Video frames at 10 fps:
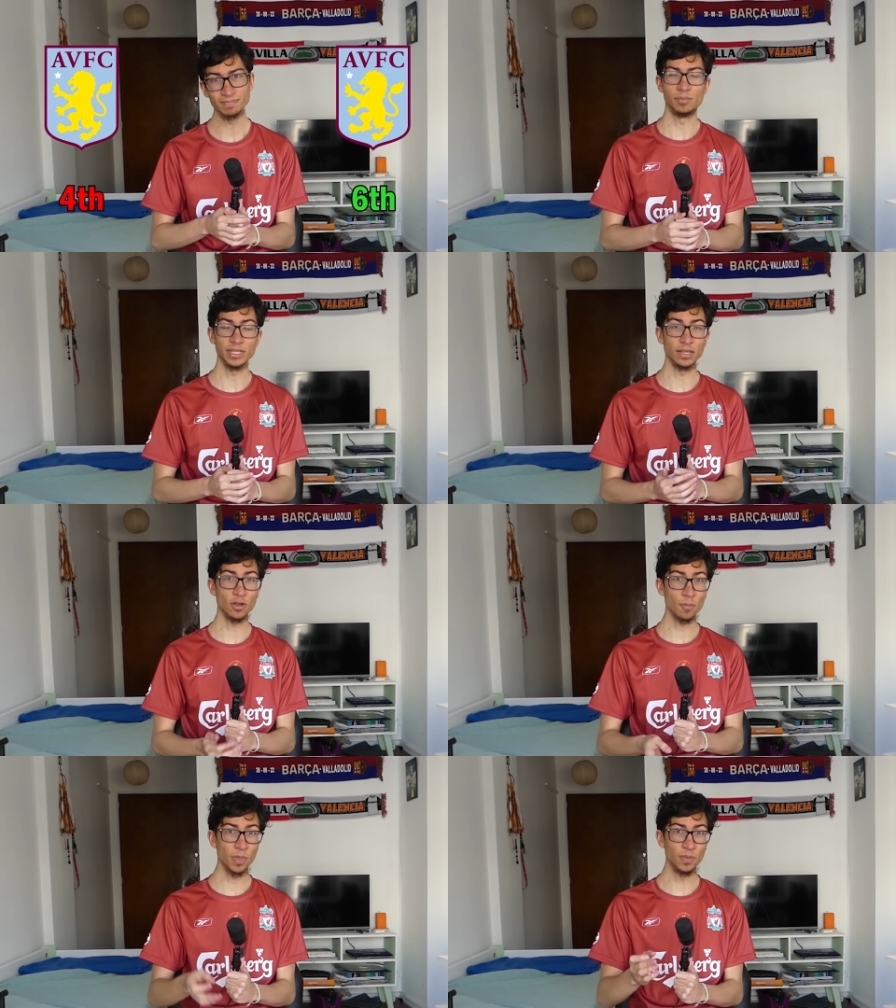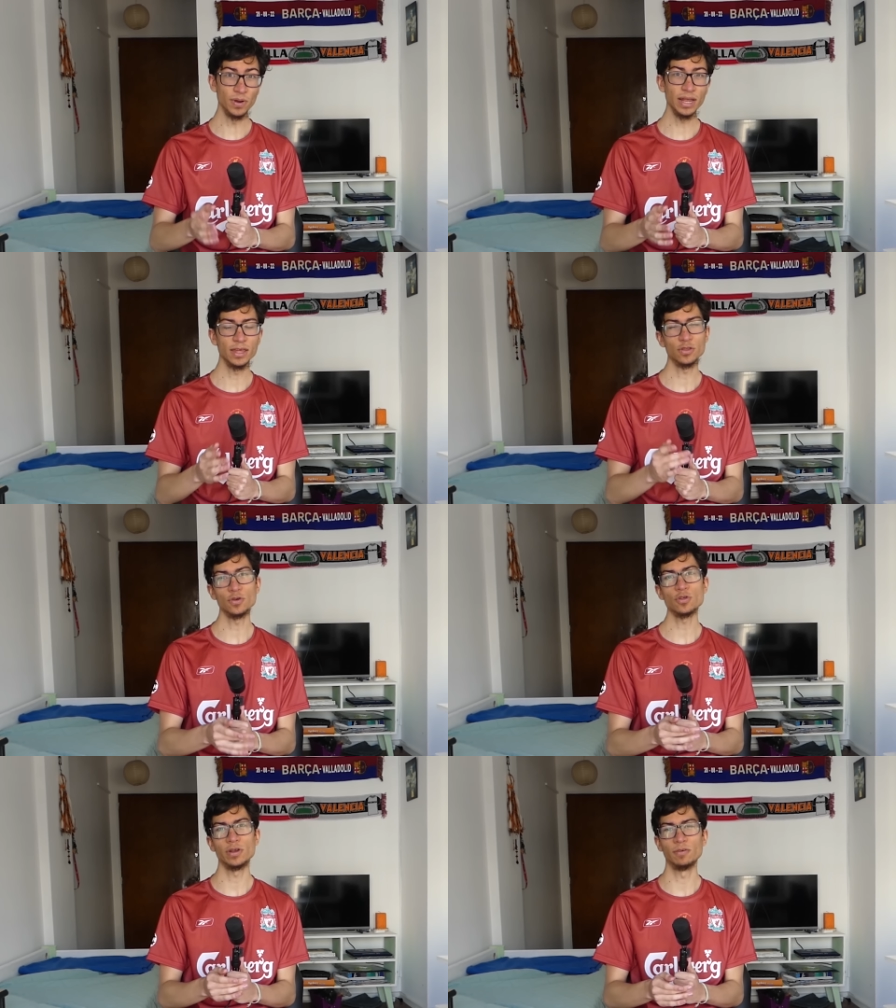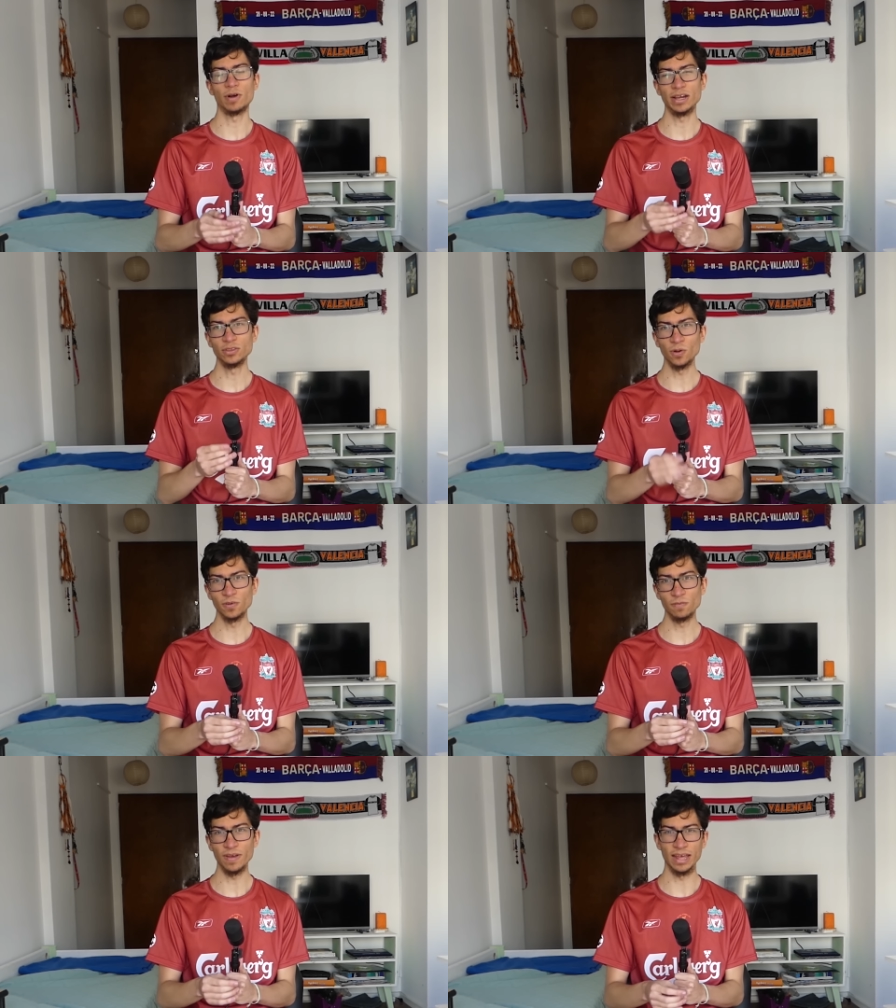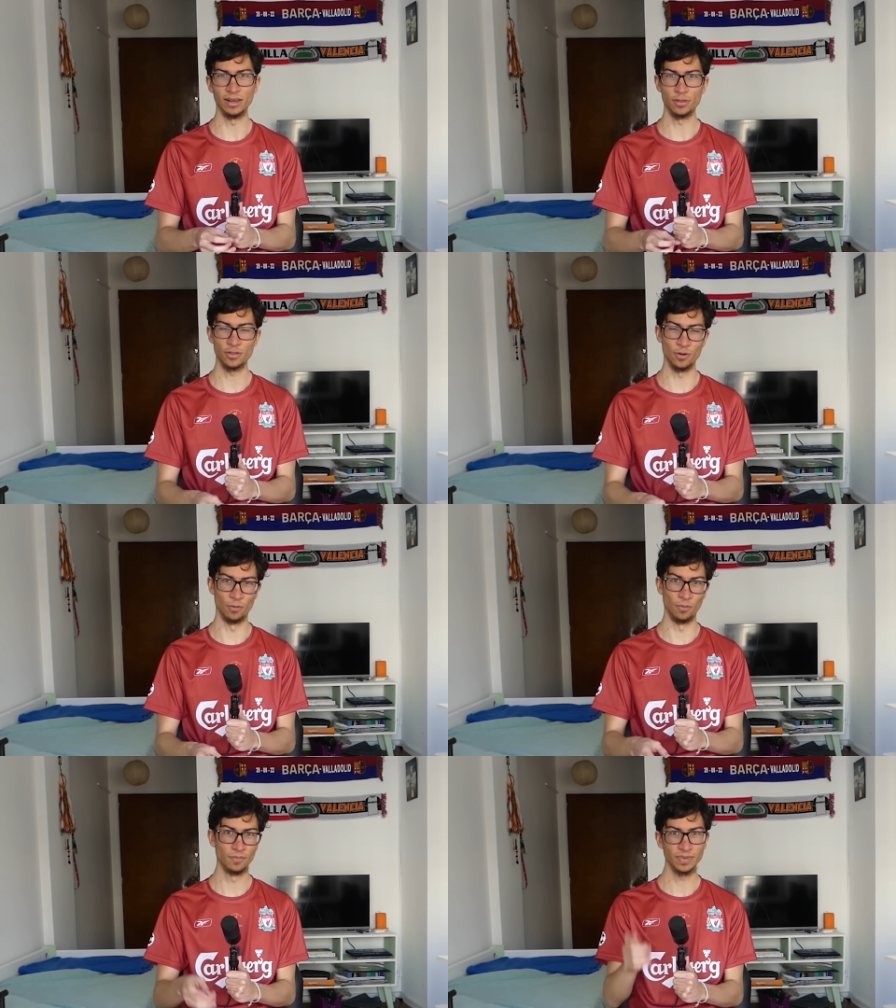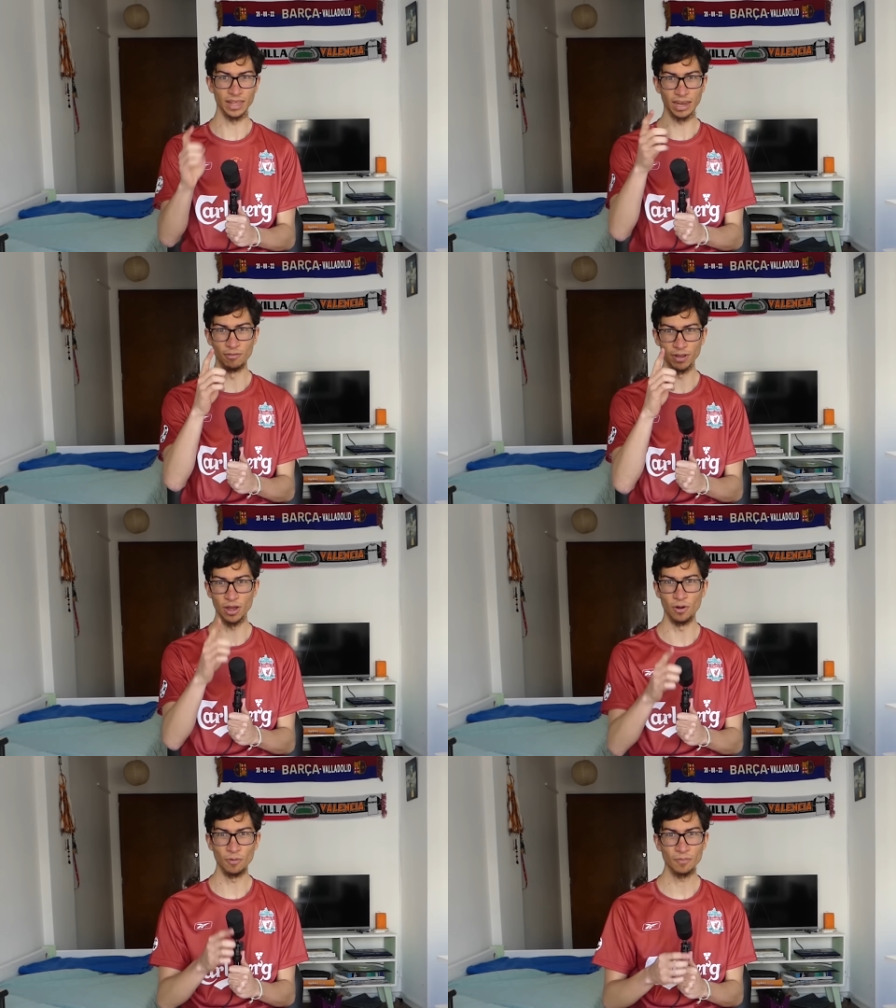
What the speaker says: But the top 3 is usually where I don't fail, so here we go.